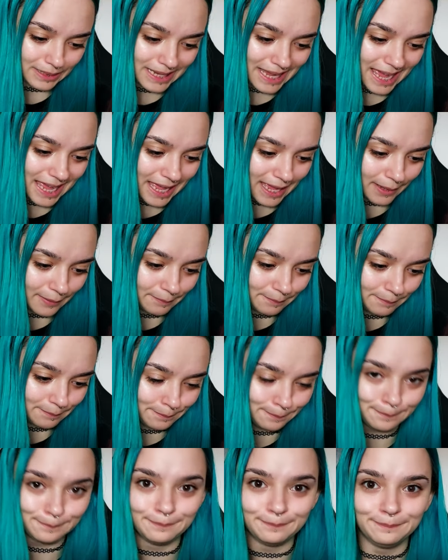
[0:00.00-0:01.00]
But yeah,
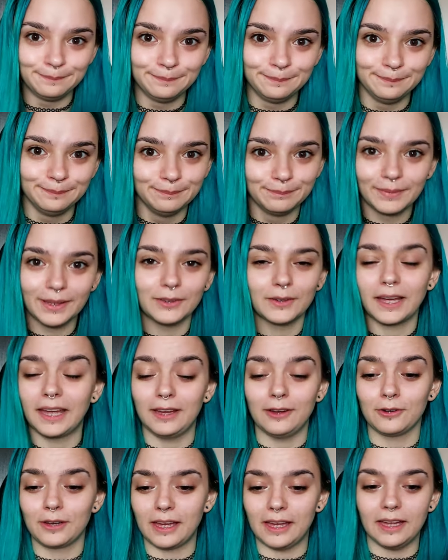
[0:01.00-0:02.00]
Mm.
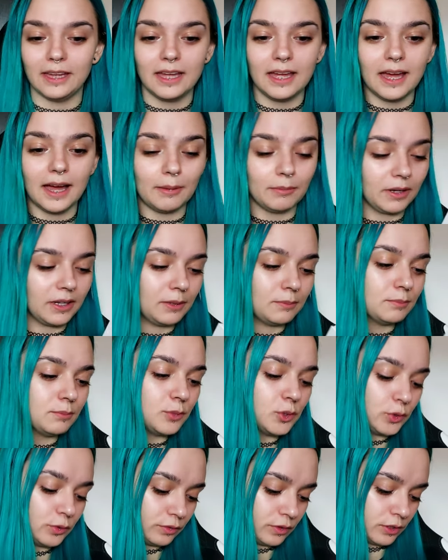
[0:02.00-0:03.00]
Okay, okay. I'm gonna
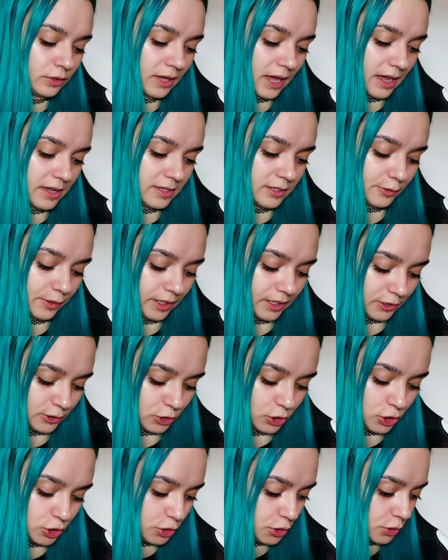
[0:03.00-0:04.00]
move you guys so I can
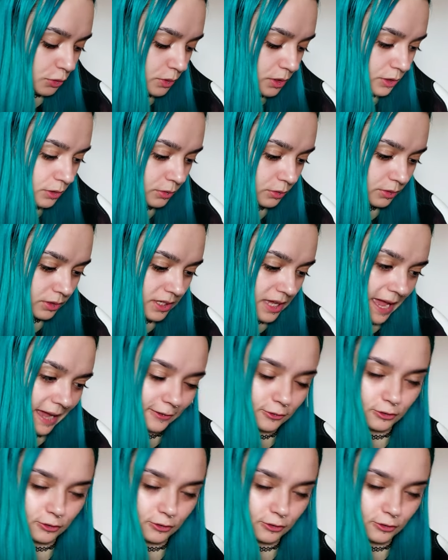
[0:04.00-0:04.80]
show you the